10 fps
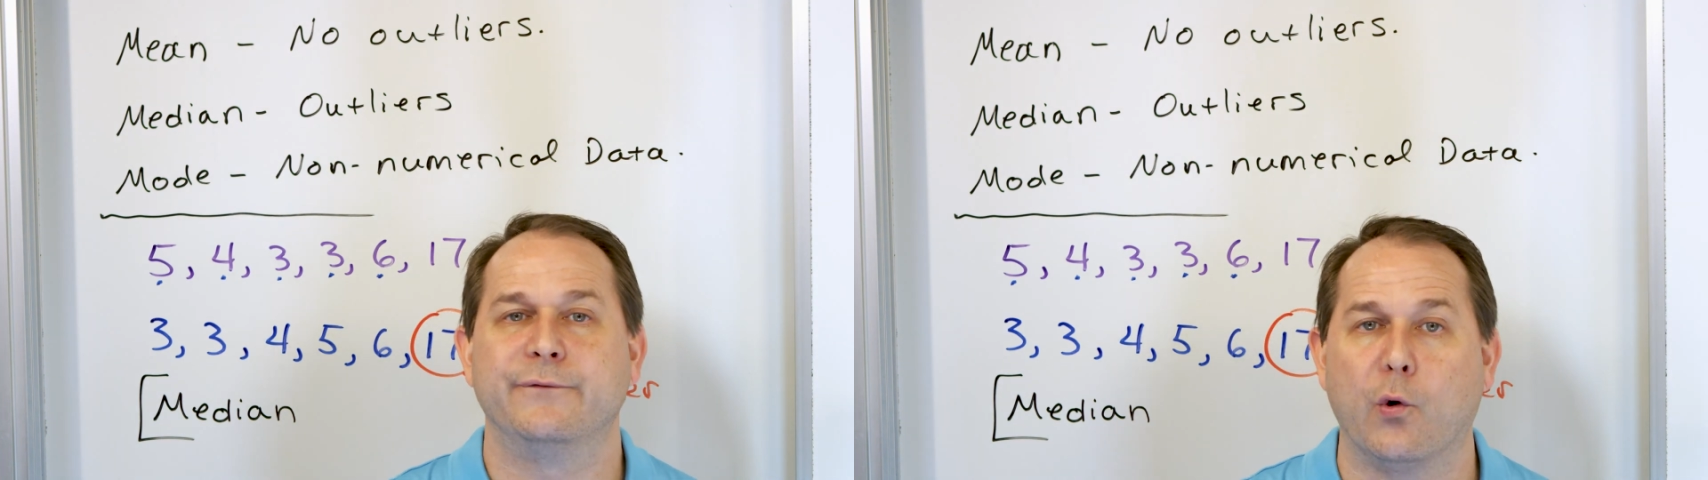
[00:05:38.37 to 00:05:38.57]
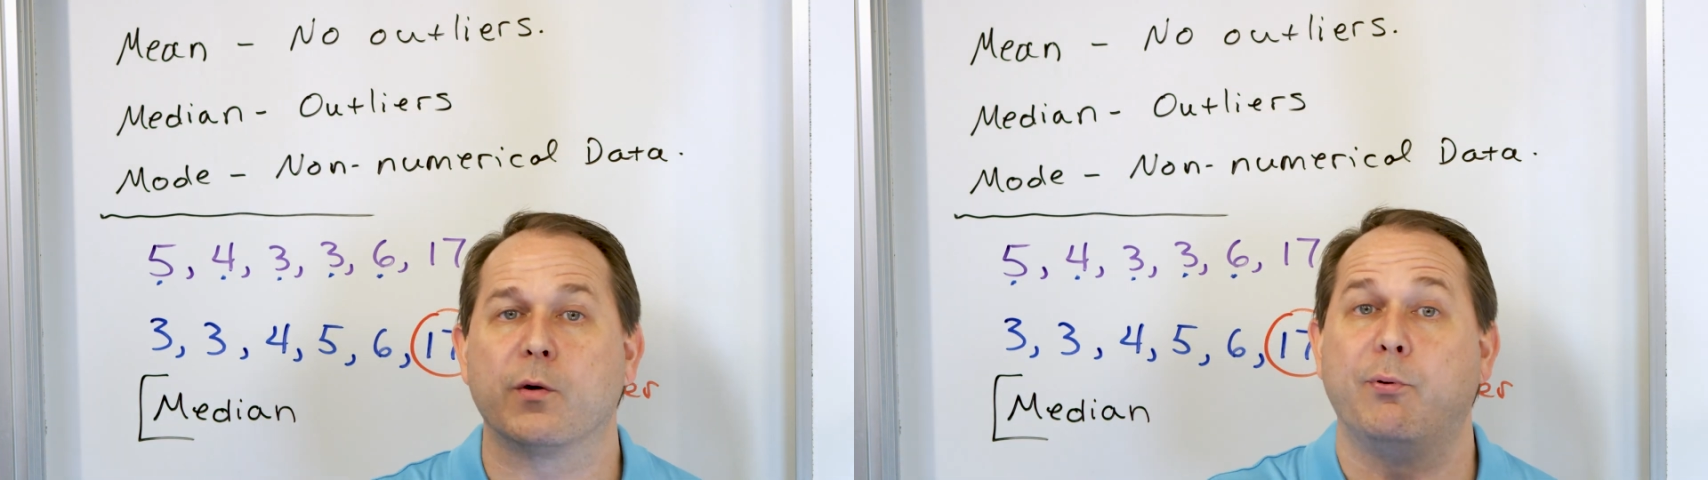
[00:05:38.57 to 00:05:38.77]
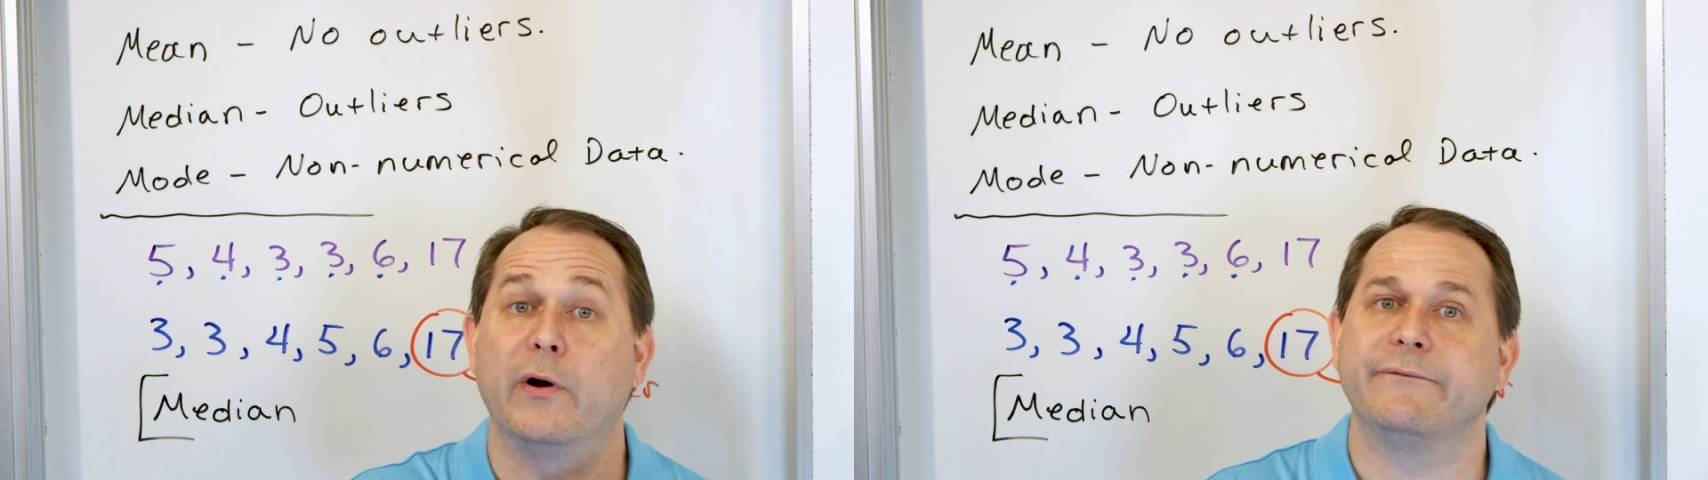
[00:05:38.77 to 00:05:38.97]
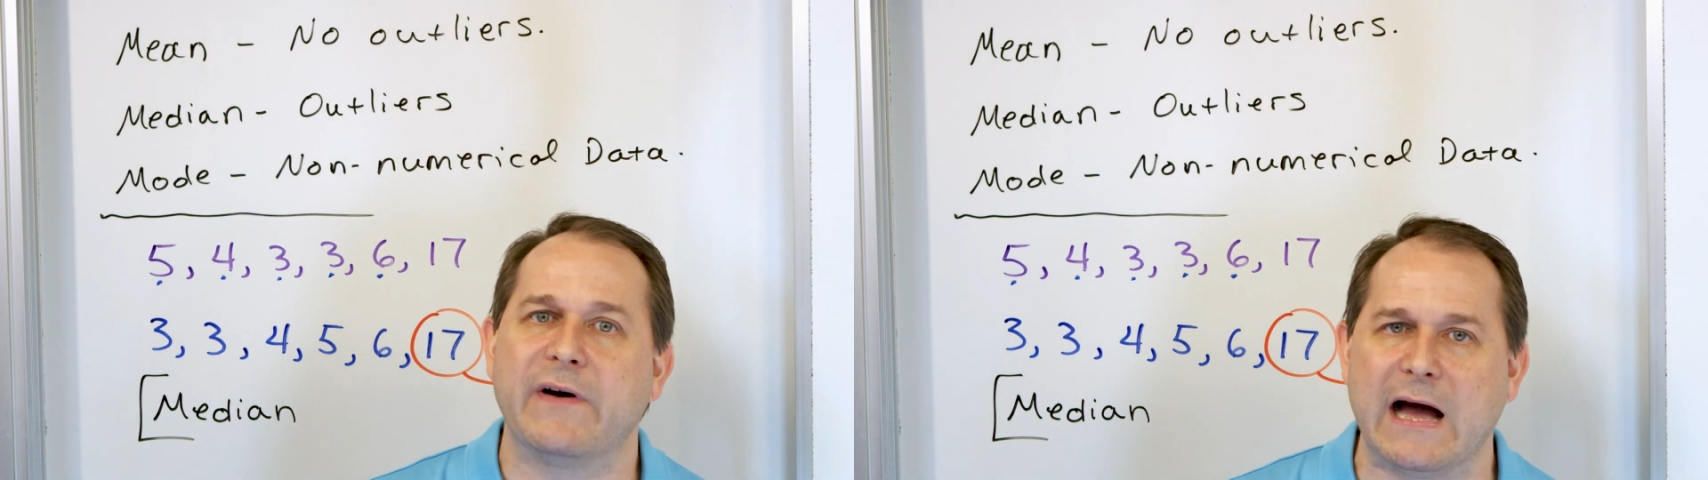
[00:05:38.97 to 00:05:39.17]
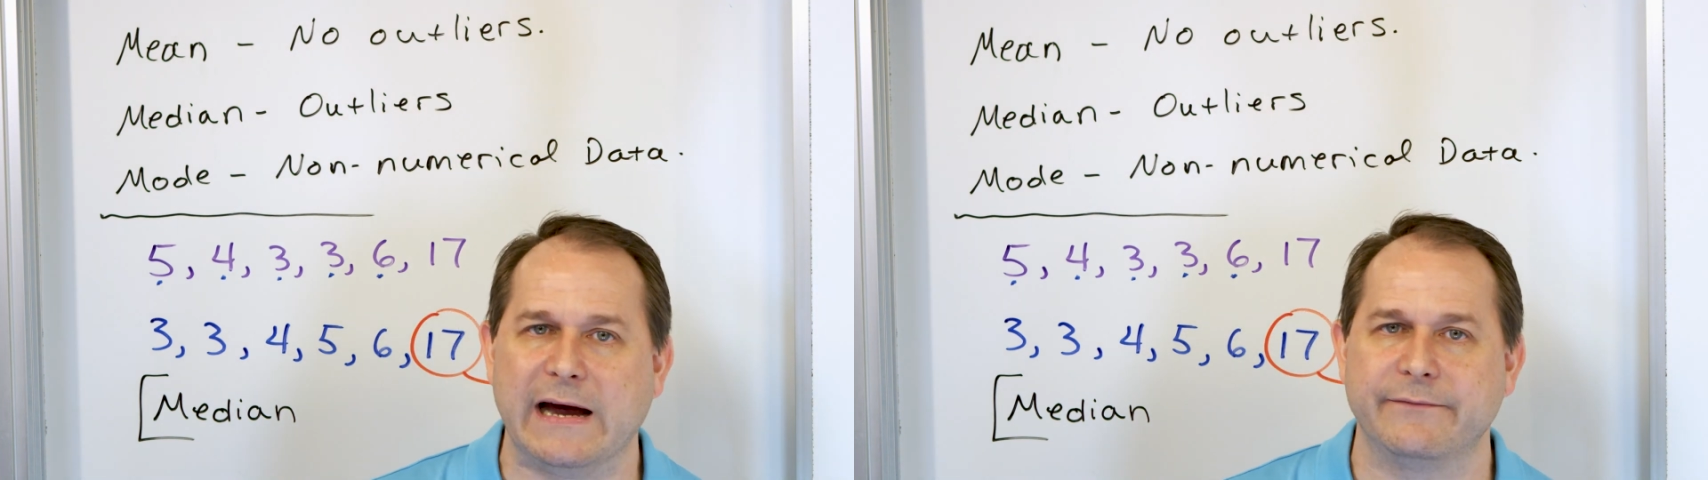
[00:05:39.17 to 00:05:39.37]
four point
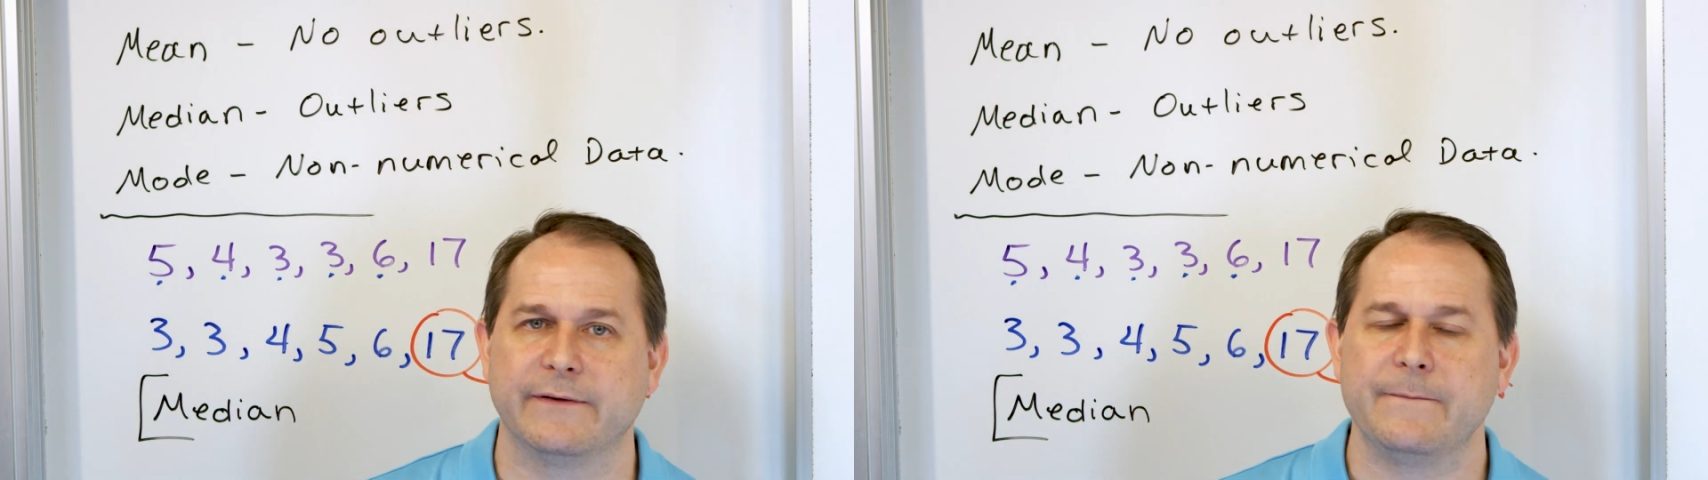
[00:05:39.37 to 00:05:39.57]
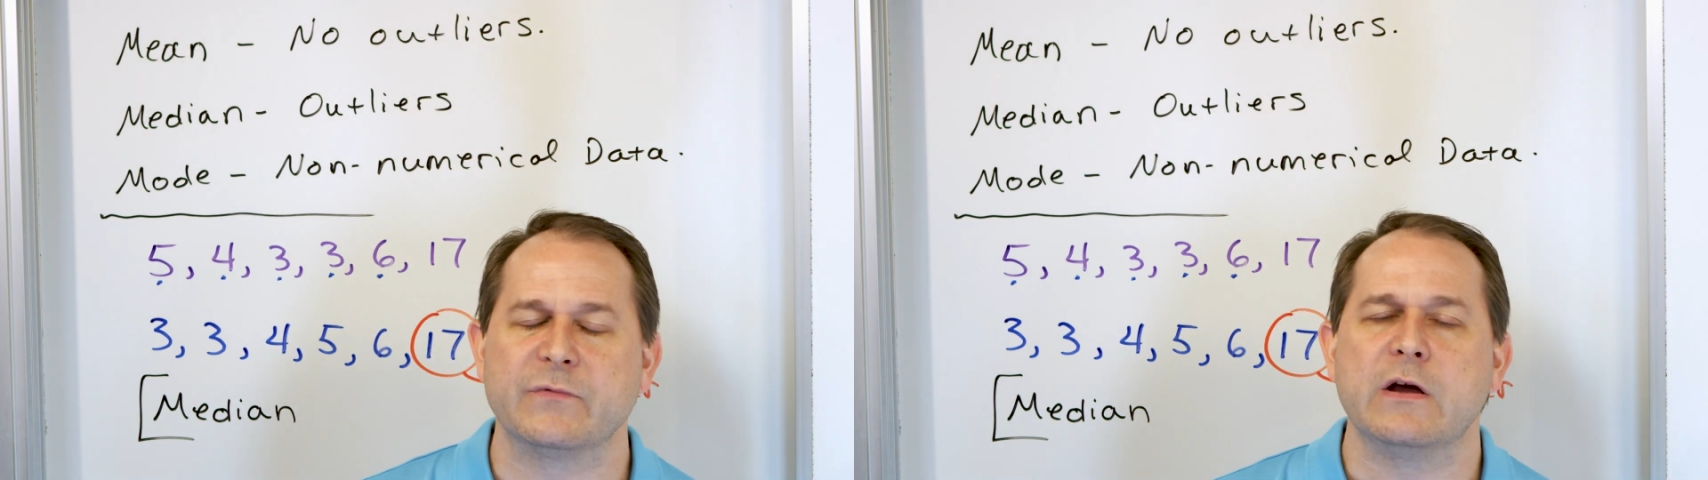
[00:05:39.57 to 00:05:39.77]
five.